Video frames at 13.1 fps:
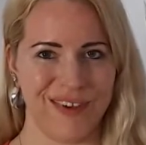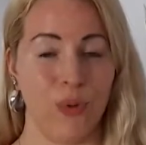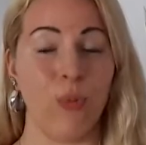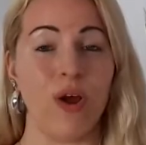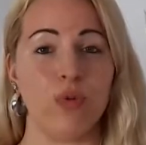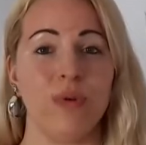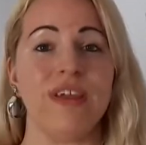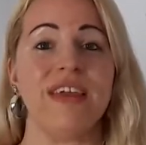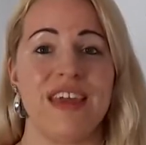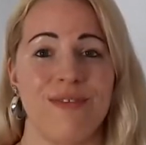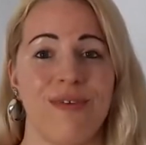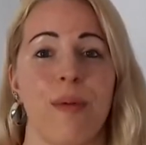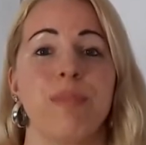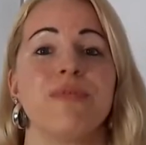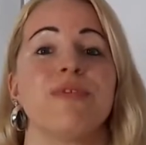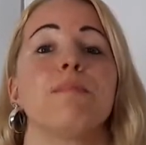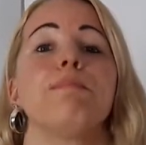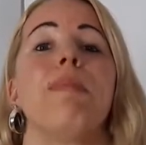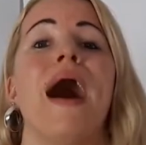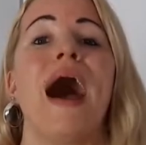when we give up the
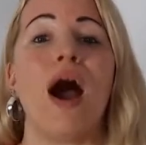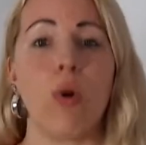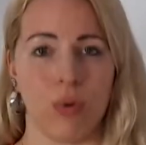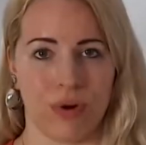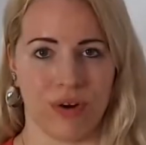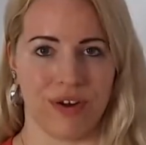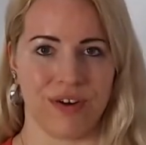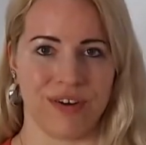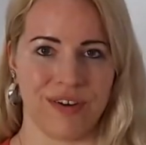power